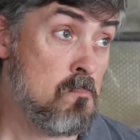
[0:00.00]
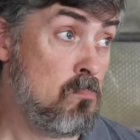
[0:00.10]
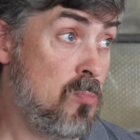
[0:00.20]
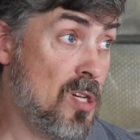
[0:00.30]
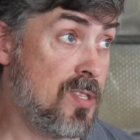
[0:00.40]

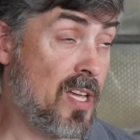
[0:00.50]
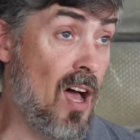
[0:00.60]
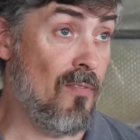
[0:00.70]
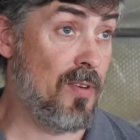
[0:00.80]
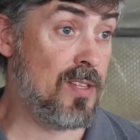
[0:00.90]
just the
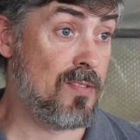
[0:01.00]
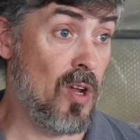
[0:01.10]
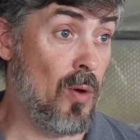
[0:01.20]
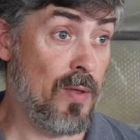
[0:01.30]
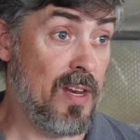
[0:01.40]
confidence of
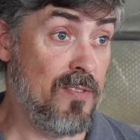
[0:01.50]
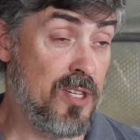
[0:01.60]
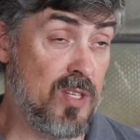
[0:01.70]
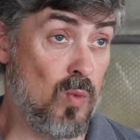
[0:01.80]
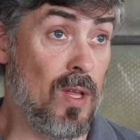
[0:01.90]
knowing that if
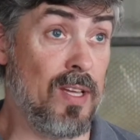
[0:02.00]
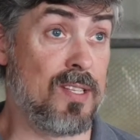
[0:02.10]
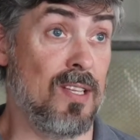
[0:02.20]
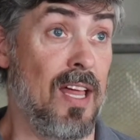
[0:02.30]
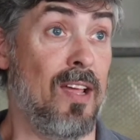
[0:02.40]
she's willing
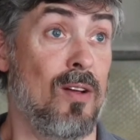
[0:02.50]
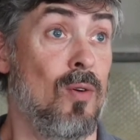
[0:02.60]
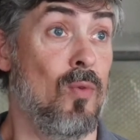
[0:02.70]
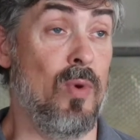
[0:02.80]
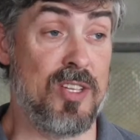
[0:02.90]
to
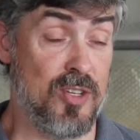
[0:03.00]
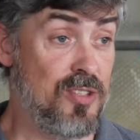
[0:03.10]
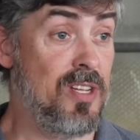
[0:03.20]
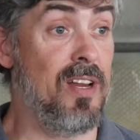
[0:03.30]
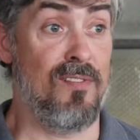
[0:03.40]

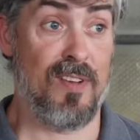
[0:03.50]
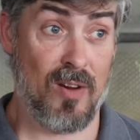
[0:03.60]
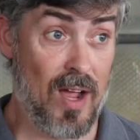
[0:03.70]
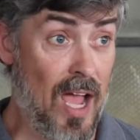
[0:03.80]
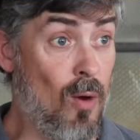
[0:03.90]
research it and
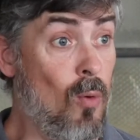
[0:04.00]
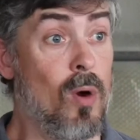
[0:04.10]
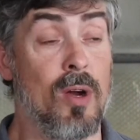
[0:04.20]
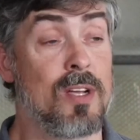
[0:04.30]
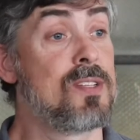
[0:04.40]
figure out how it
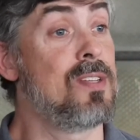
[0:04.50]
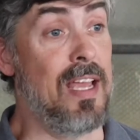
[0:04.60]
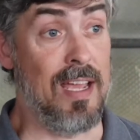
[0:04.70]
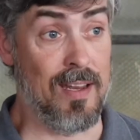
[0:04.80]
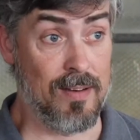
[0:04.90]
works
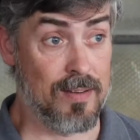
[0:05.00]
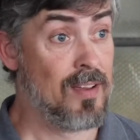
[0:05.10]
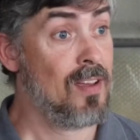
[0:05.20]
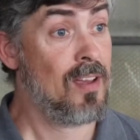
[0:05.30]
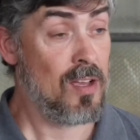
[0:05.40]
and
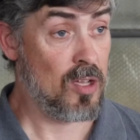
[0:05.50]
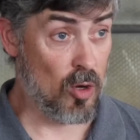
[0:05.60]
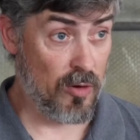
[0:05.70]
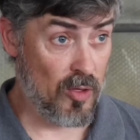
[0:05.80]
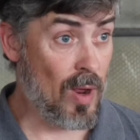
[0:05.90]

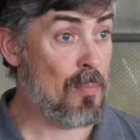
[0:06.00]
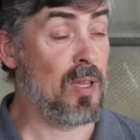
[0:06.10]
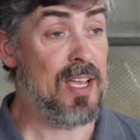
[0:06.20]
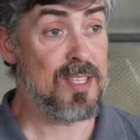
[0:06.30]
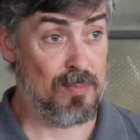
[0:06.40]
go to the right
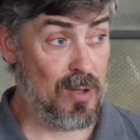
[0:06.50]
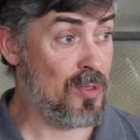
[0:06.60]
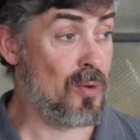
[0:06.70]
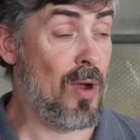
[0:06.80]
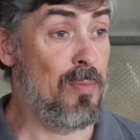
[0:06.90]
place and meet
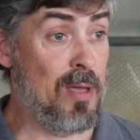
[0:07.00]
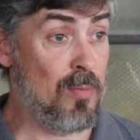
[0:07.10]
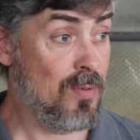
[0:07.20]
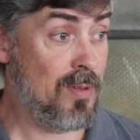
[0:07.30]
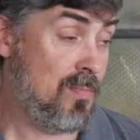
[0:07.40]
with the right
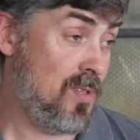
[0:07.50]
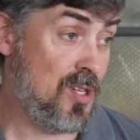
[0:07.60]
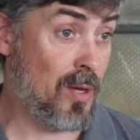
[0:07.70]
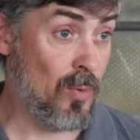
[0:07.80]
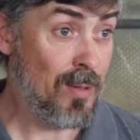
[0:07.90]
people, that
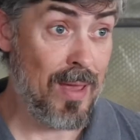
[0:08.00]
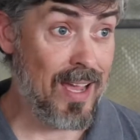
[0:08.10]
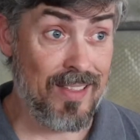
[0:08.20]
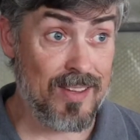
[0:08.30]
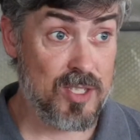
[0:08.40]
she can really make
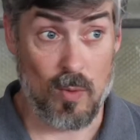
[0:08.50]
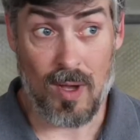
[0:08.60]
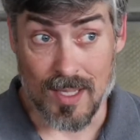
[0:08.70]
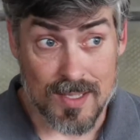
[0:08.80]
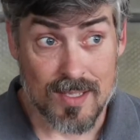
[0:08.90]
anything she
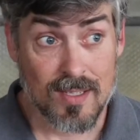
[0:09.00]
wants.